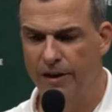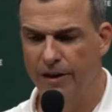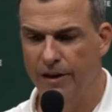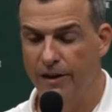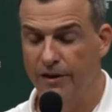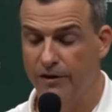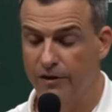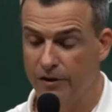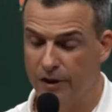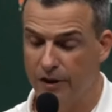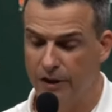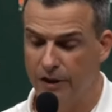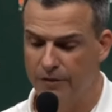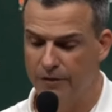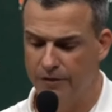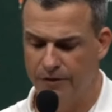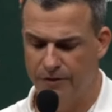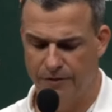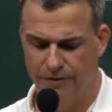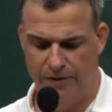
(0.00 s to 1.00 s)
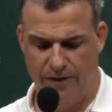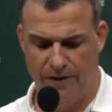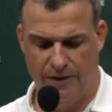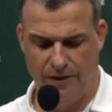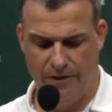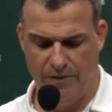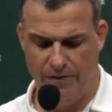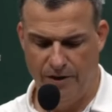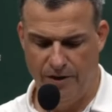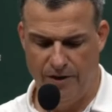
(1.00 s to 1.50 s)
He's tough.
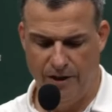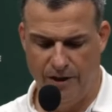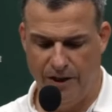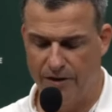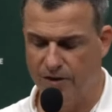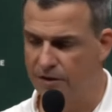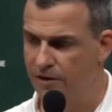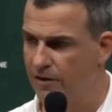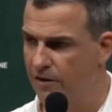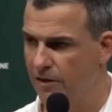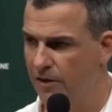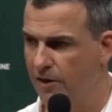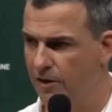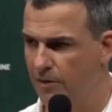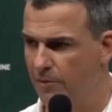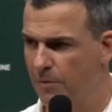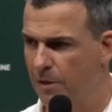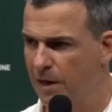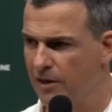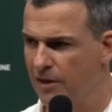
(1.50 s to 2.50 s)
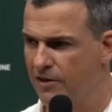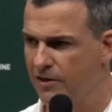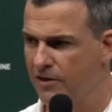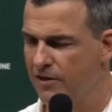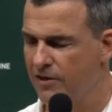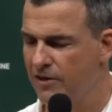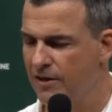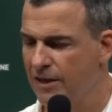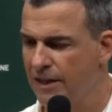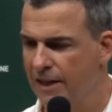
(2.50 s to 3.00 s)
Um, he checks all the
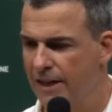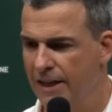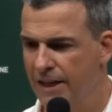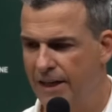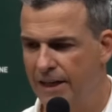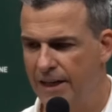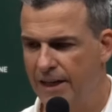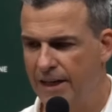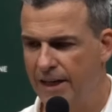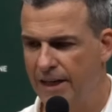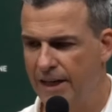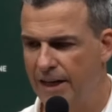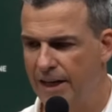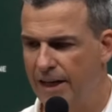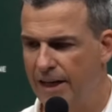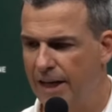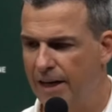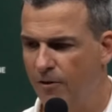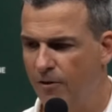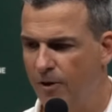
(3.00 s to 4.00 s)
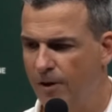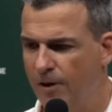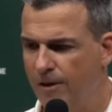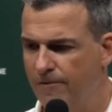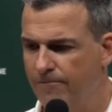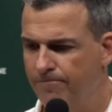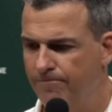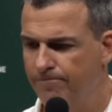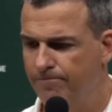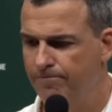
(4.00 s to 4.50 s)
boxes, and now.
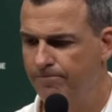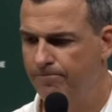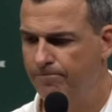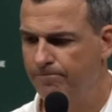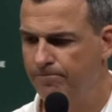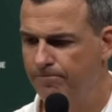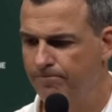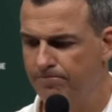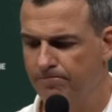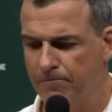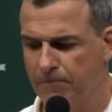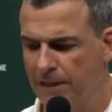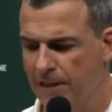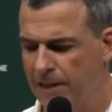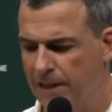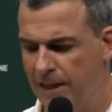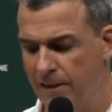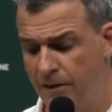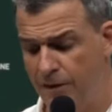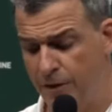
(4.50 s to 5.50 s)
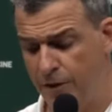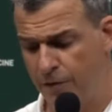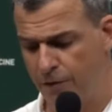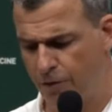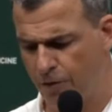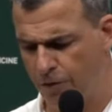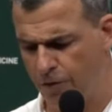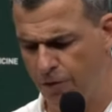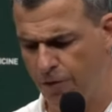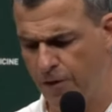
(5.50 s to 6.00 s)
Um, and now he's
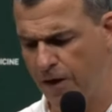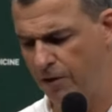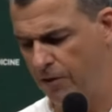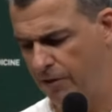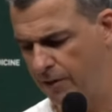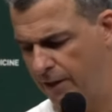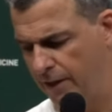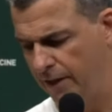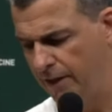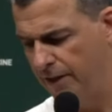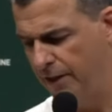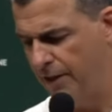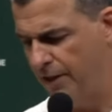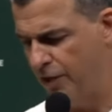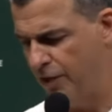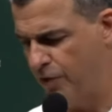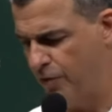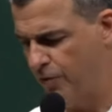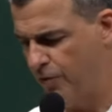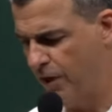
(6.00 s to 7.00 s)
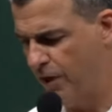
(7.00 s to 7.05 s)
full throttle, and I think he's showing